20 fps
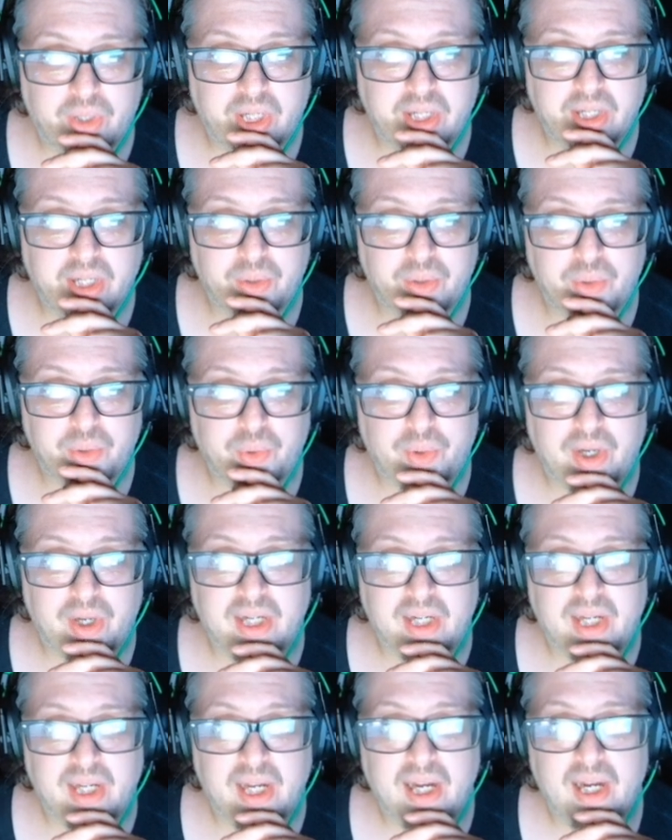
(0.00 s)
now
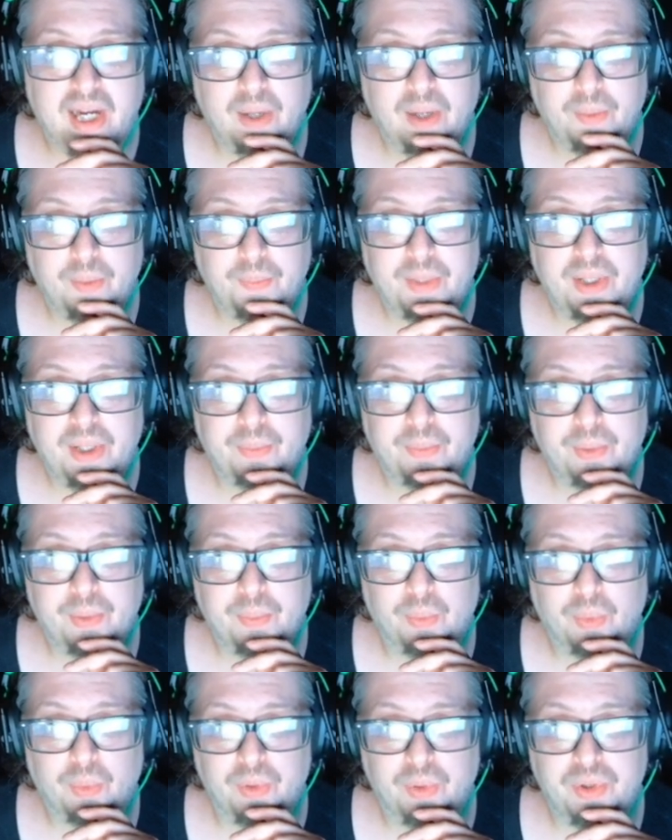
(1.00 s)
track how many
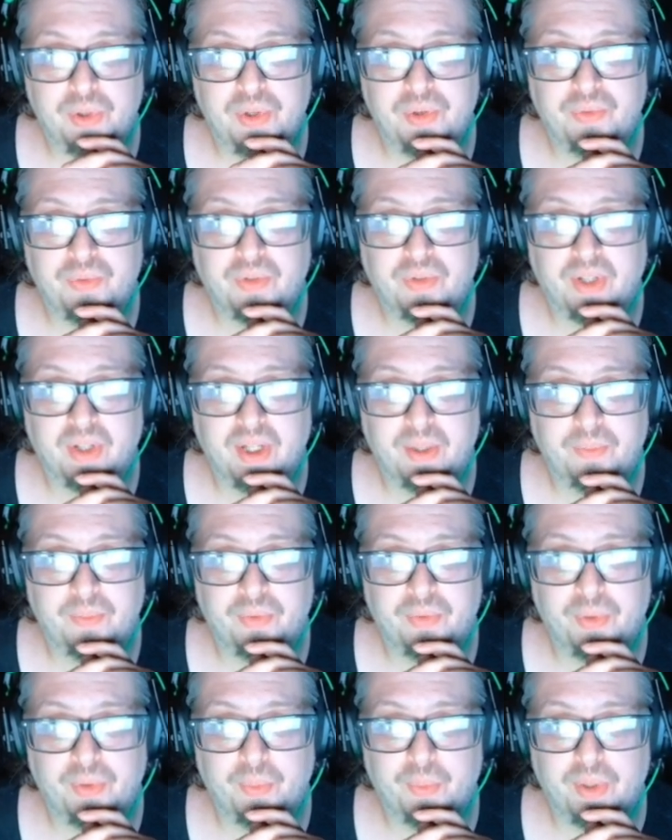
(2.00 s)
rewards you've claimed
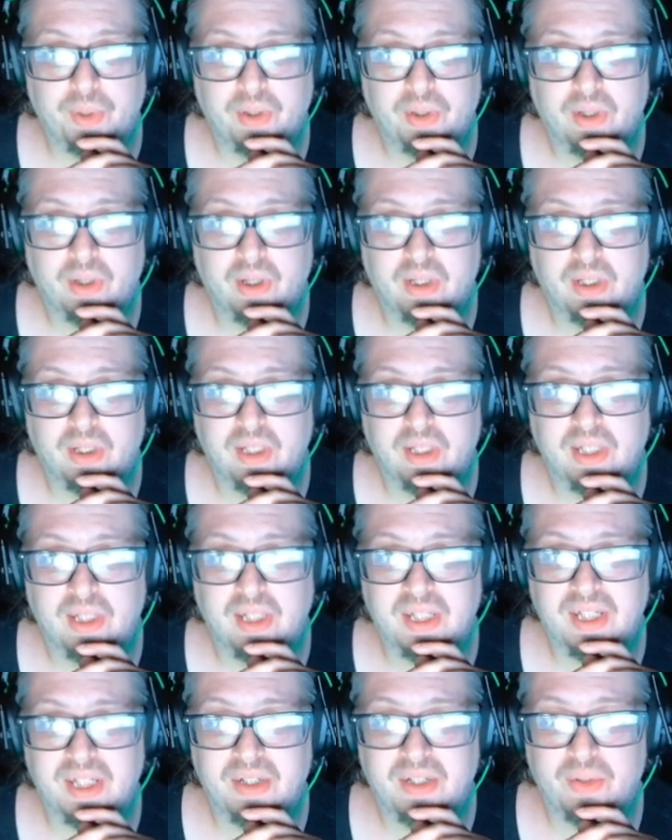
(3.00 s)
for the Wintertodt
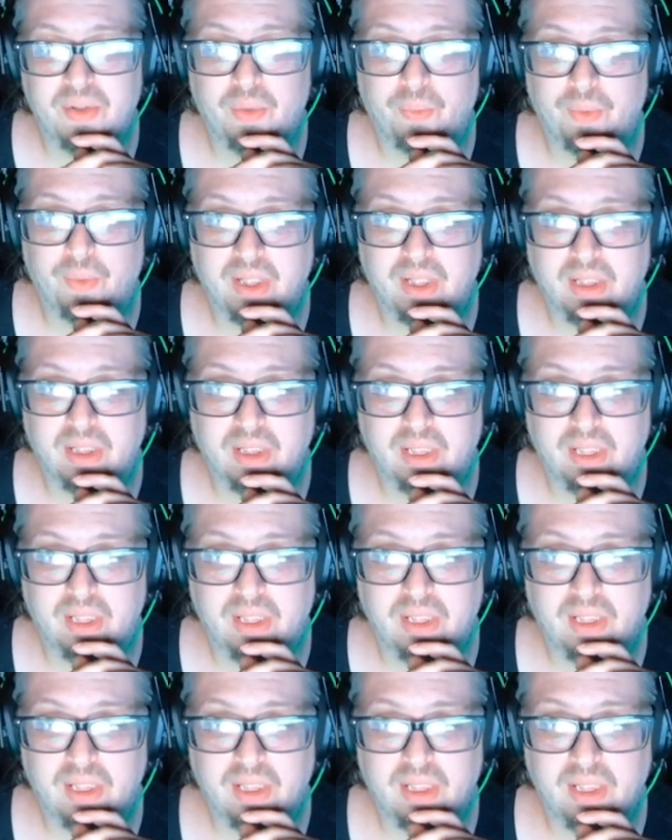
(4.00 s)

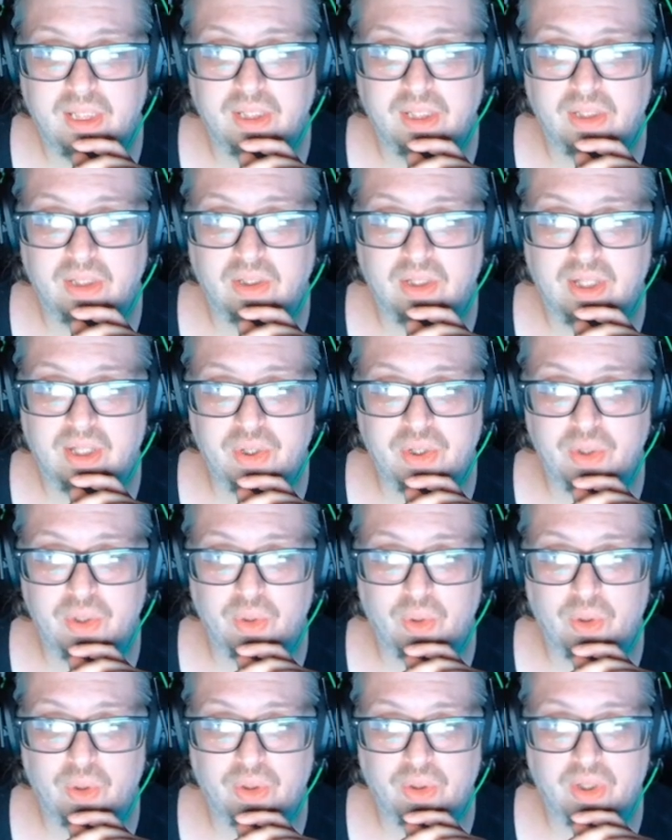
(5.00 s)
directly in the collection
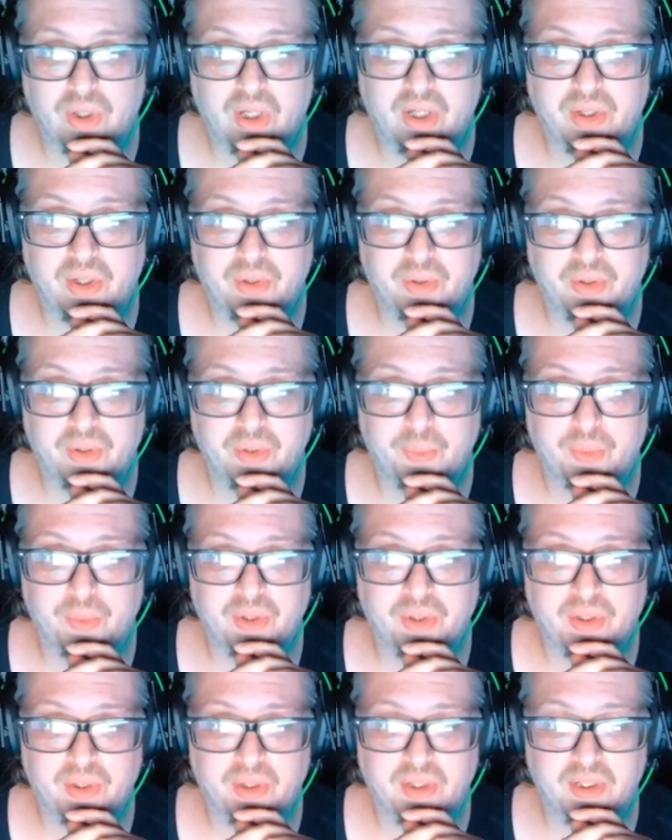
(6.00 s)
log under the
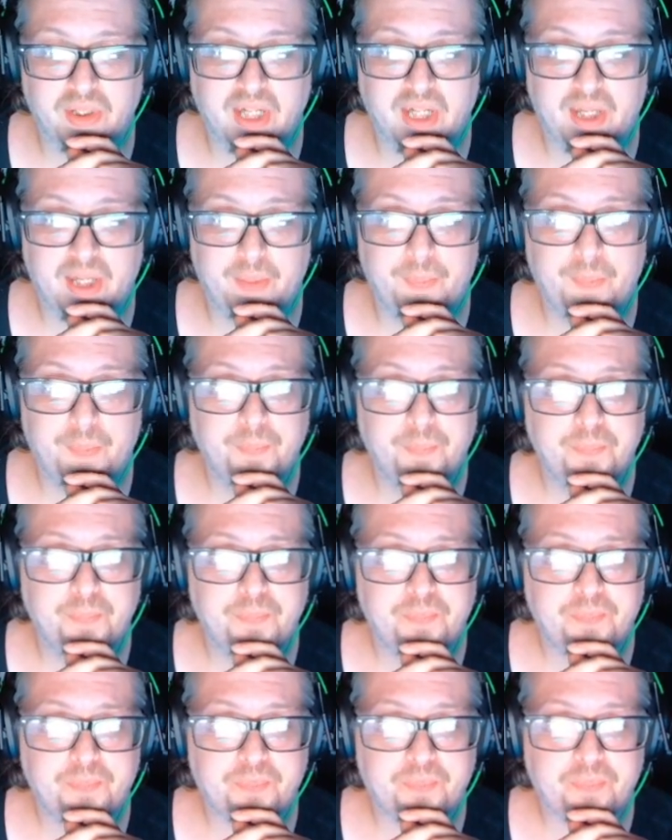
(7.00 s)
Wintertodt tab.
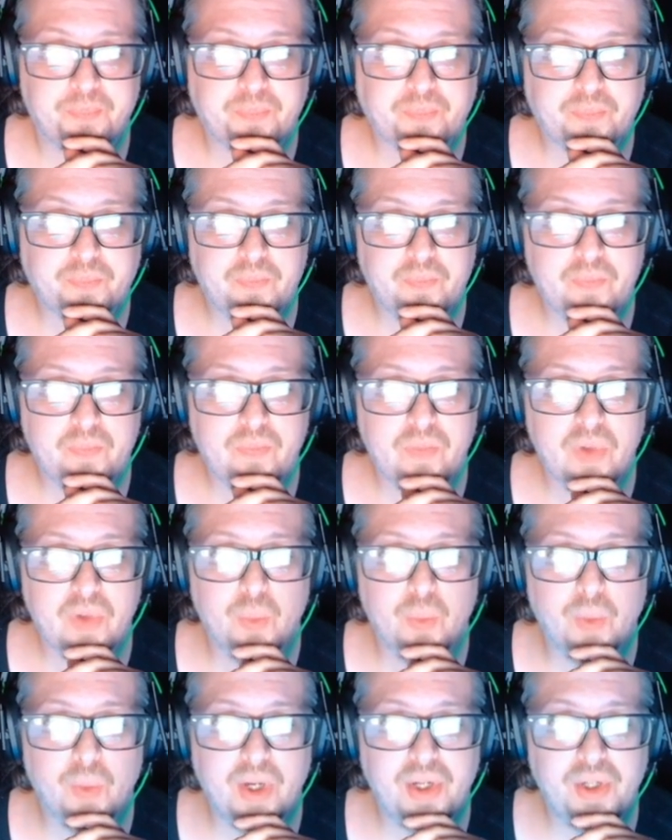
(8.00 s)

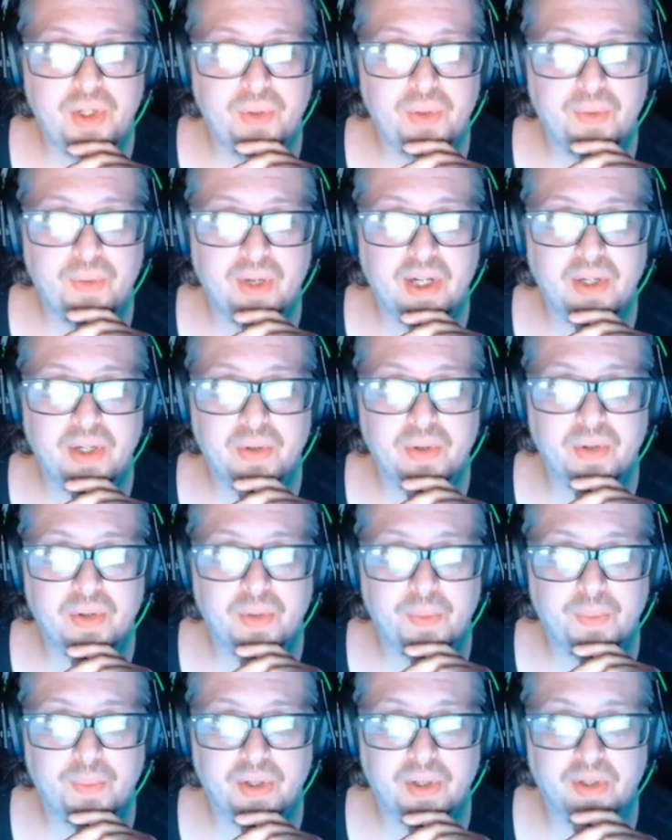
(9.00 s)
When you enter the
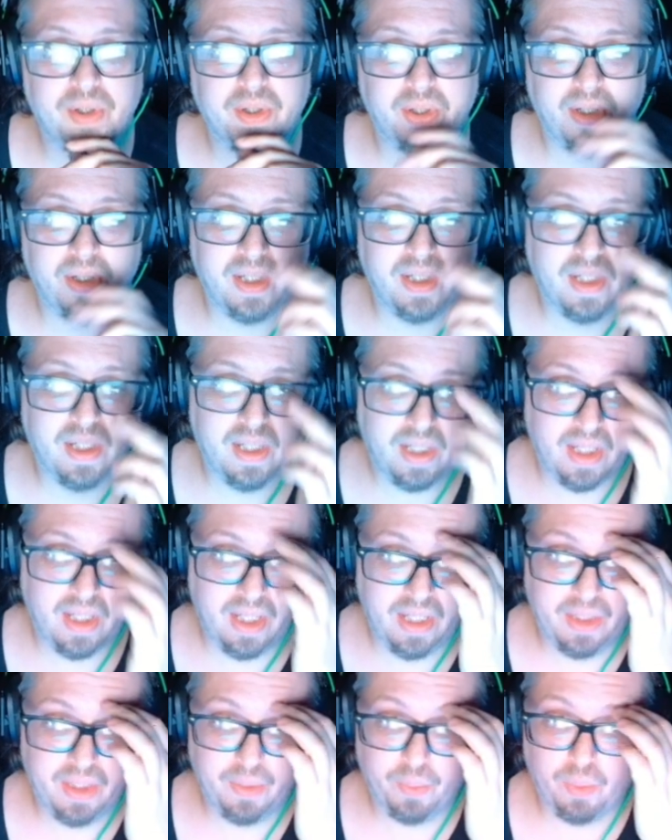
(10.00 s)
Wintertodt,
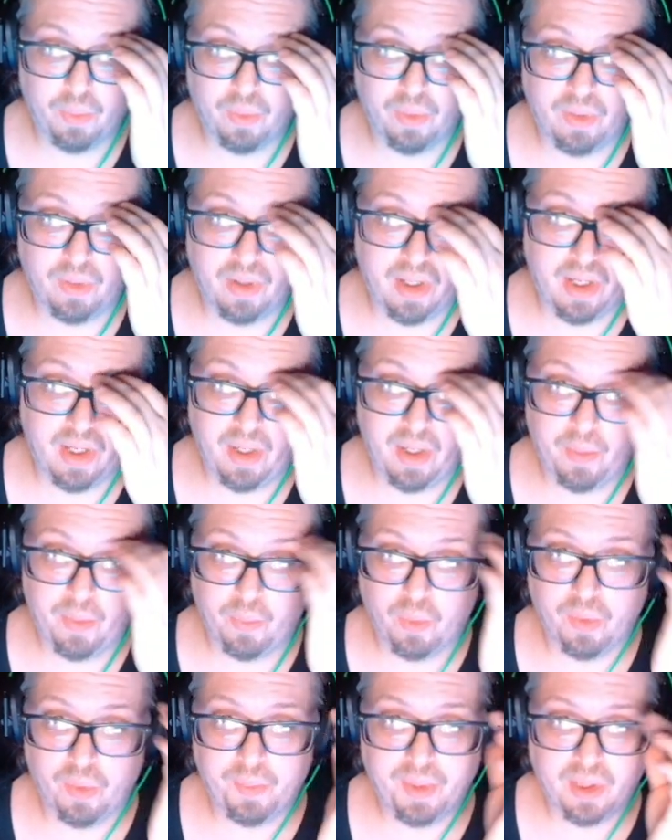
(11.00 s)
a
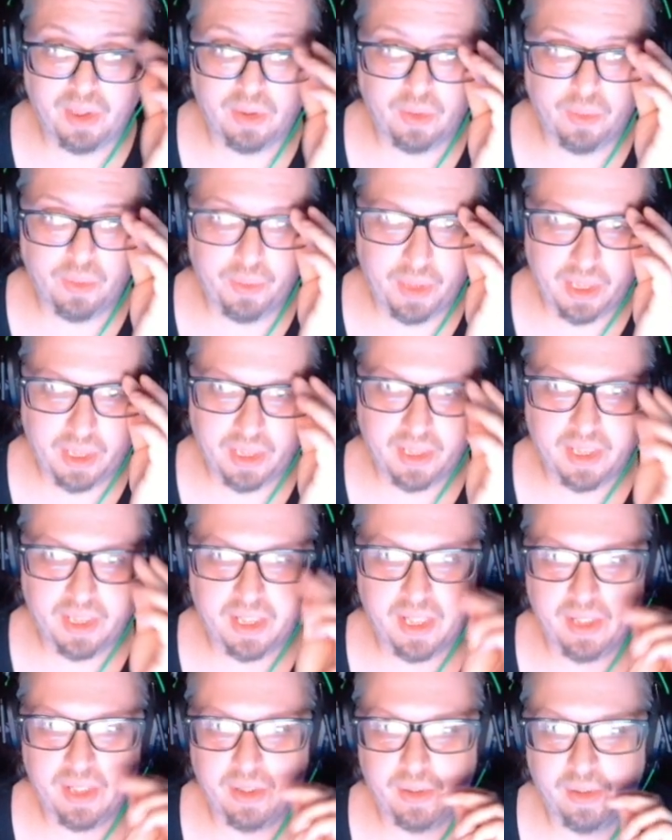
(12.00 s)
warming clothing
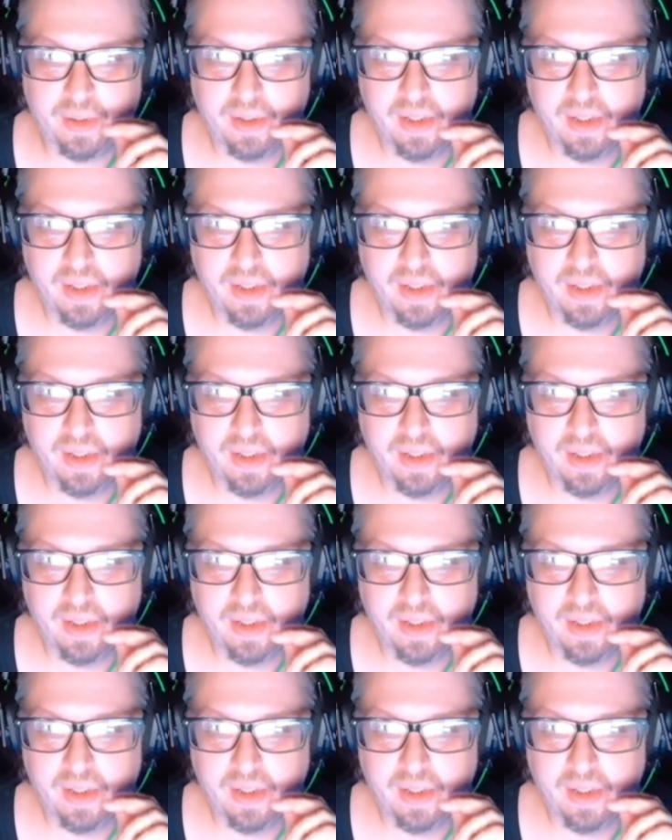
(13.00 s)
indicator